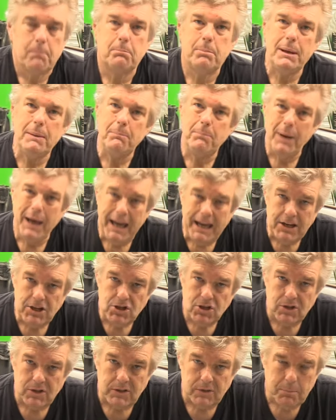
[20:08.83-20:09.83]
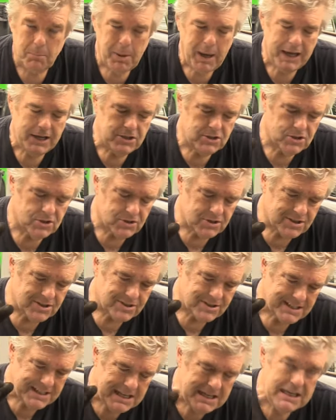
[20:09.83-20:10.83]
Be patient. Patience
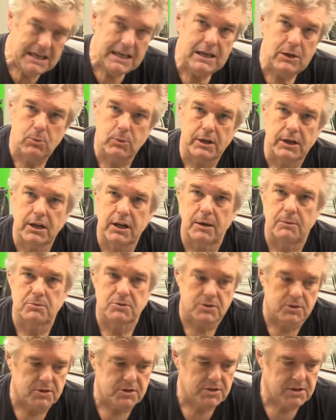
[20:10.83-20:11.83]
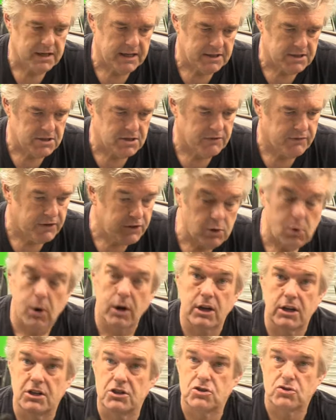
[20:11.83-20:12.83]
is key when it comes to this kind of stuff. And you are
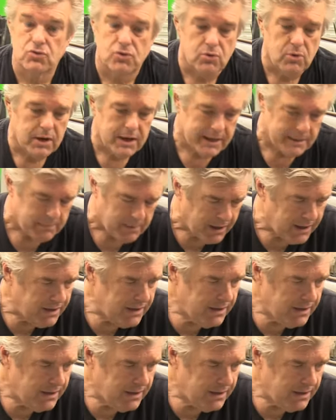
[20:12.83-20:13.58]
going to screw up.